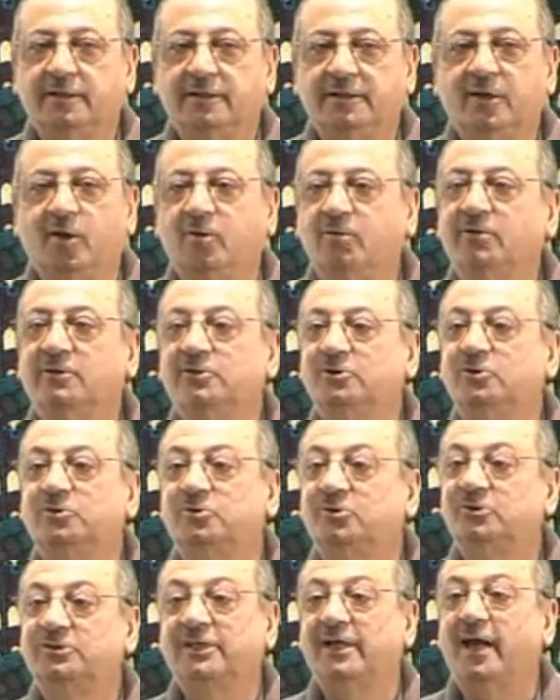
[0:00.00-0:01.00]
he always
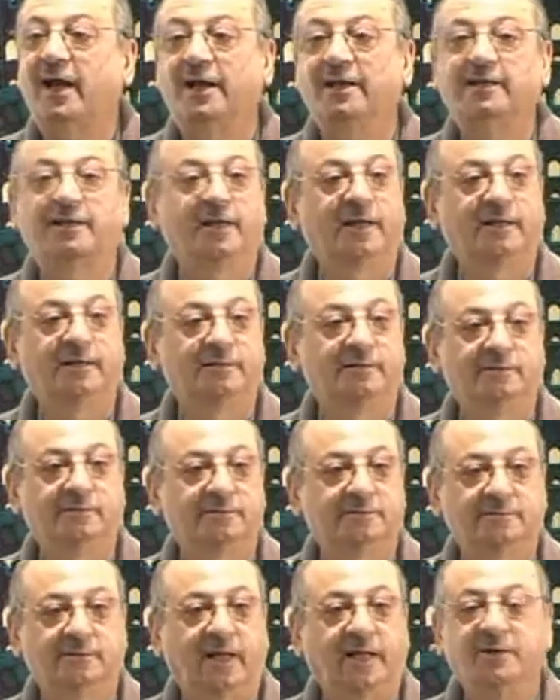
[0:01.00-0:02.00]
used to say,
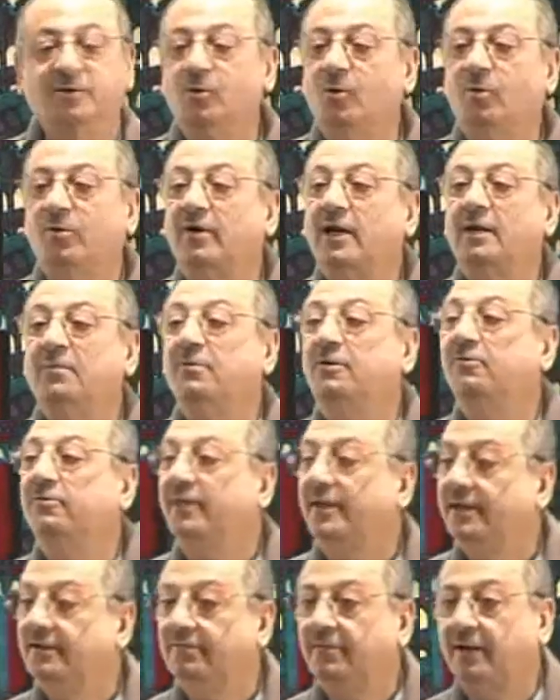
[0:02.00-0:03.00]
I know grammar
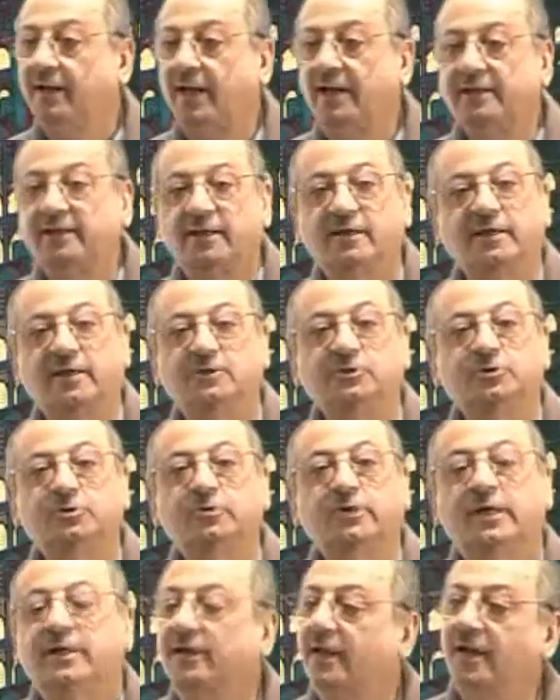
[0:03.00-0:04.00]
very well, I can
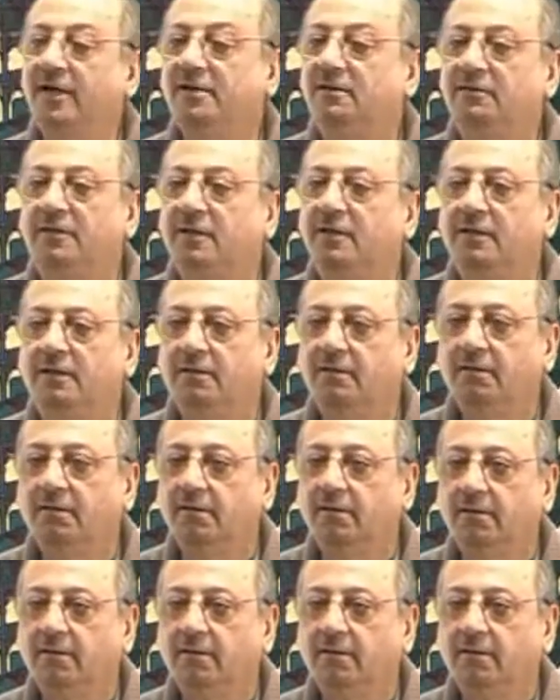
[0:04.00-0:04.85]
conjugate anything,